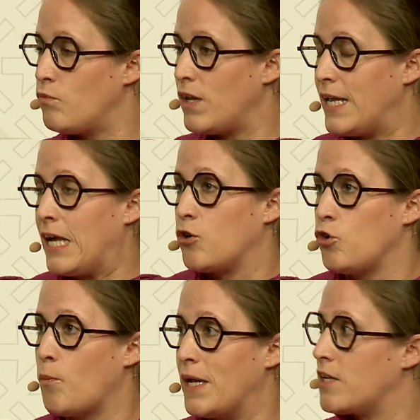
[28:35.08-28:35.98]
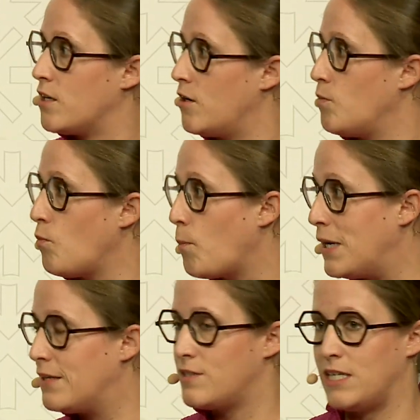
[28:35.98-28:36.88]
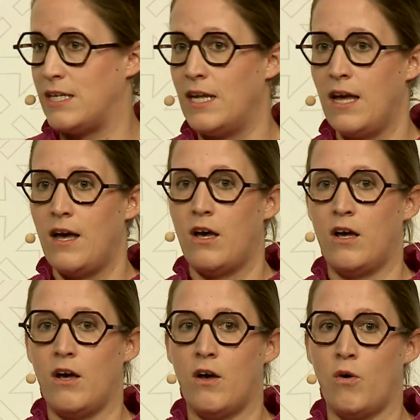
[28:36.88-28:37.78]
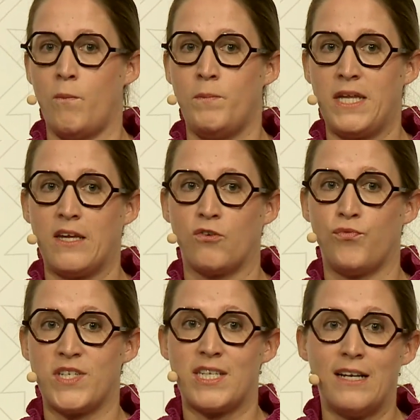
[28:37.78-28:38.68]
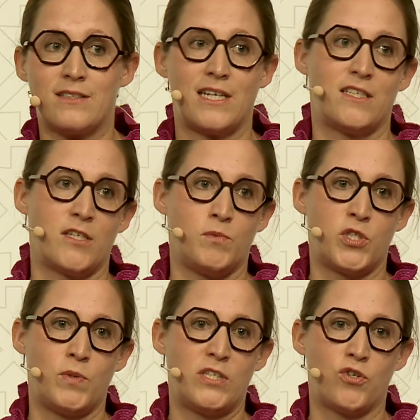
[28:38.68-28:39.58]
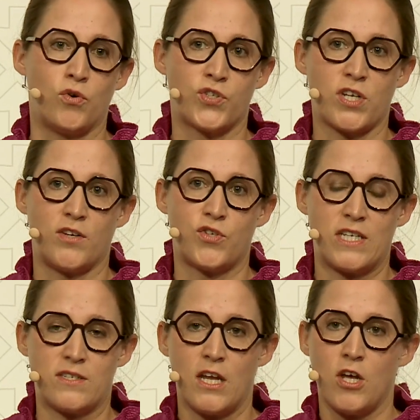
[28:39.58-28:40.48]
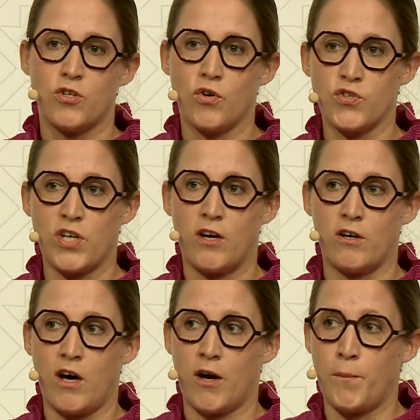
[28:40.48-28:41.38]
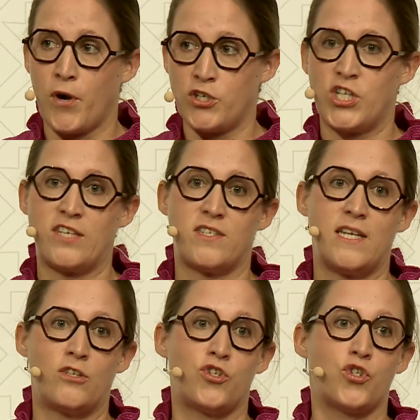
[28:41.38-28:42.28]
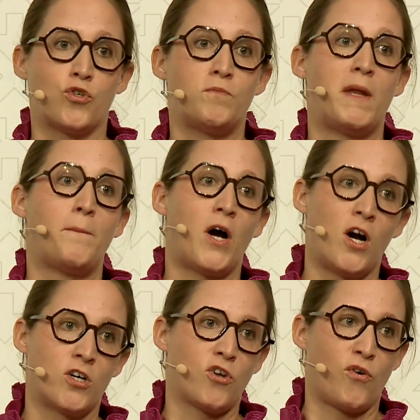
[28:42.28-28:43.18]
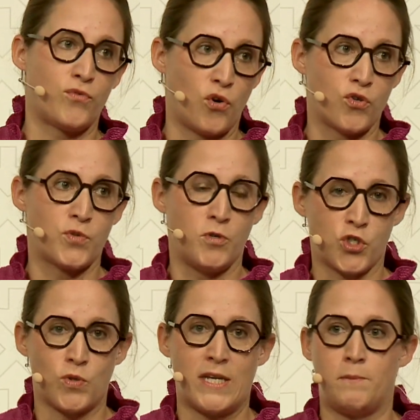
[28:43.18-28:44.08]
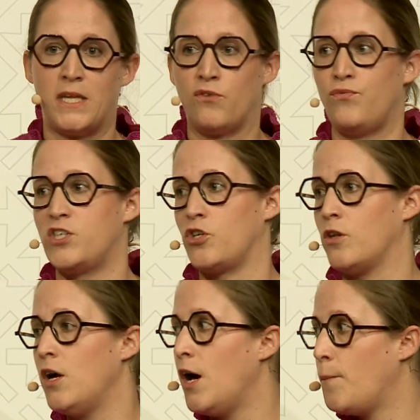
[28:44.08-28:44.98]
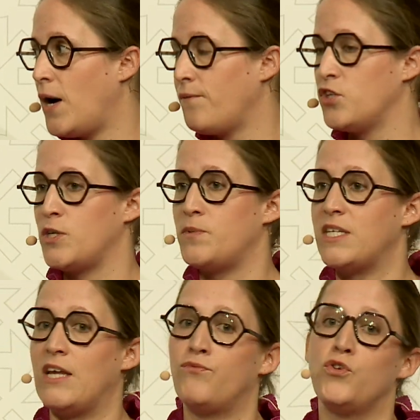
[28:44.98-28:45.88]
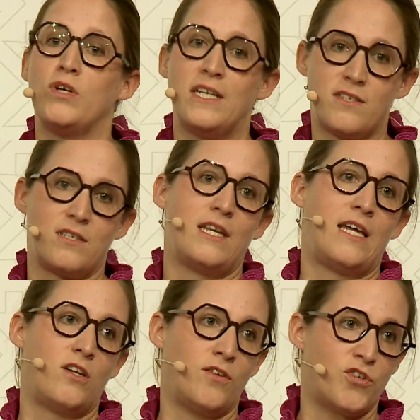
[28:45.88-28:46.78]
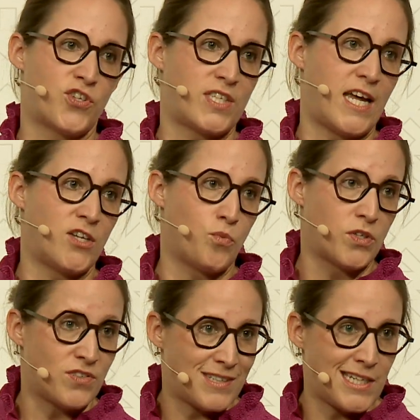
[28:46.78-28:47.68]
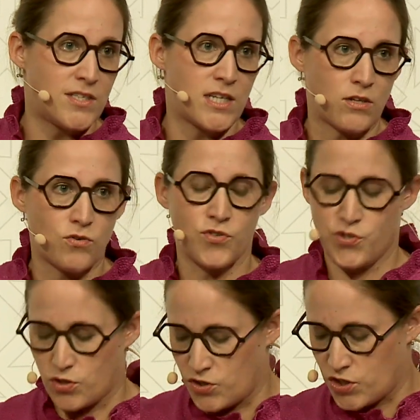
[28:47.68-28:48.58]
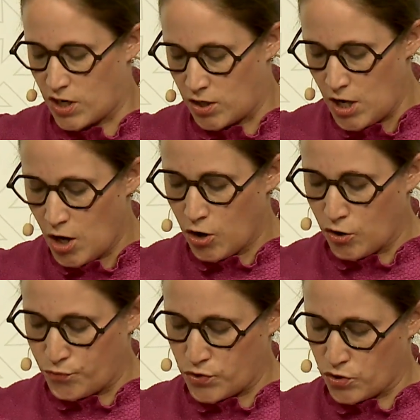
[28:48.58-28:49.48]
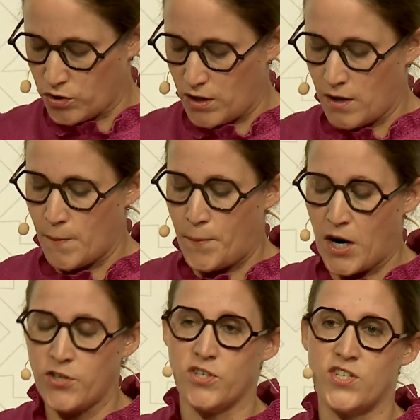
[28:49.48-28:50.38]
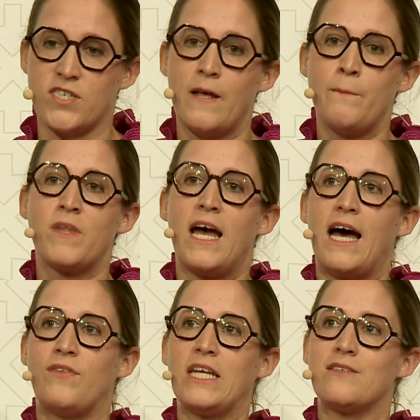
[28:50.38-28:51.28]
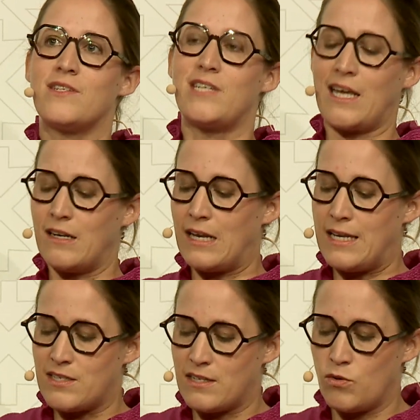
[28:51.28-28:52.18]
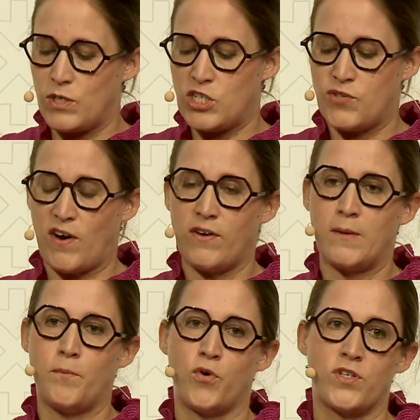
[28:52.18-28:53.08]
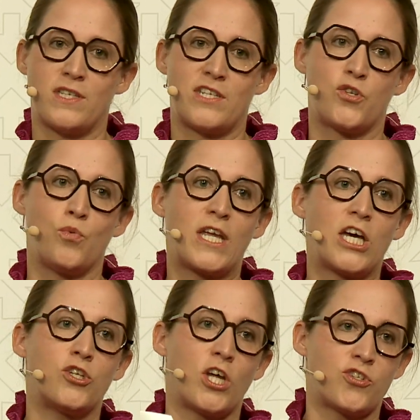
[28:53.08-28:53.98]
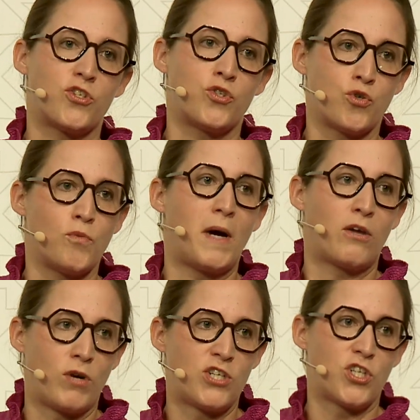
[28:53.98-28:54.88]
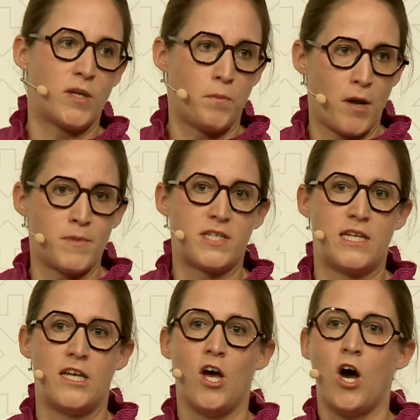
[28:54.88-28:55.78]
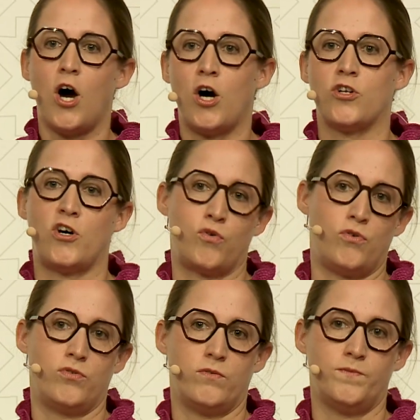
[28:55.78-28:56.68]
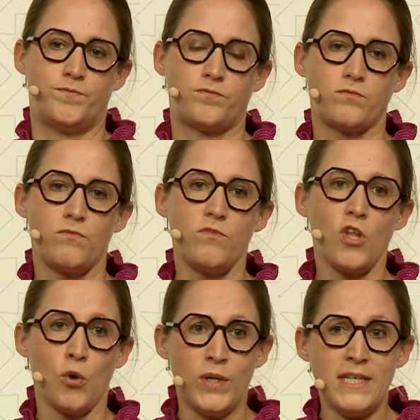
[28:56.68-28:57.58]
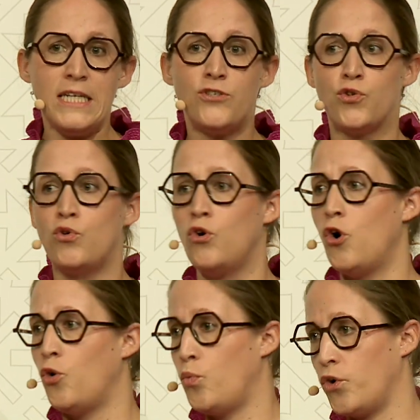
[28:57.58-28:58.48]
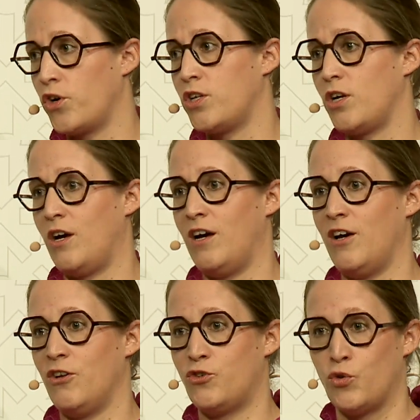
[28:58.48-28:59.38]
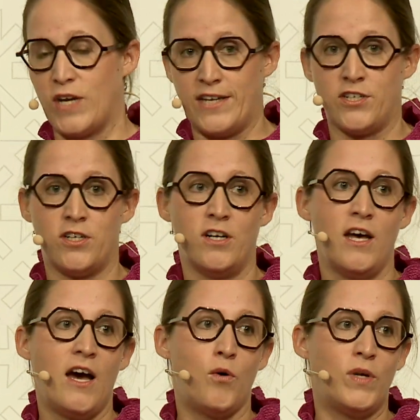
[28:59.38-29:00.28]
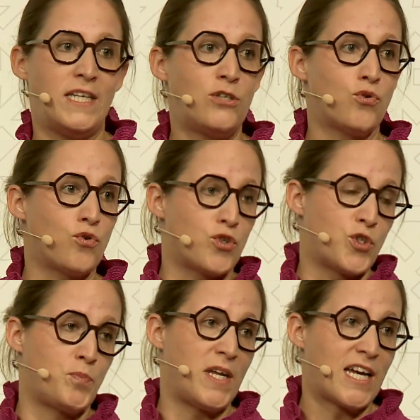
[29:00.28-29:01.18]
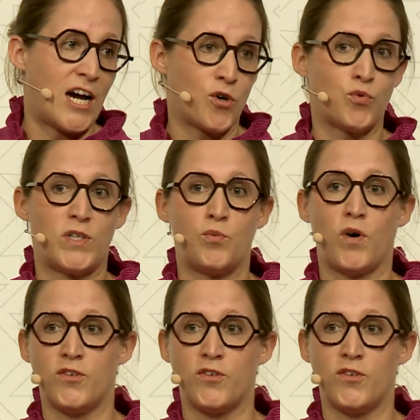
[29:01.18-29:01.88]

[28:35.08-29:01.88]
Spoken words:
economic mobility being facilitated between those countries. Those are projects that should be part of those mutually beneficial partnerships if you listen and understand what the needs and concerns are of your partners. I think a second lesson, which is very important, is we cannot do migration diplomacy on our own. We need to work together. We need to speak out with one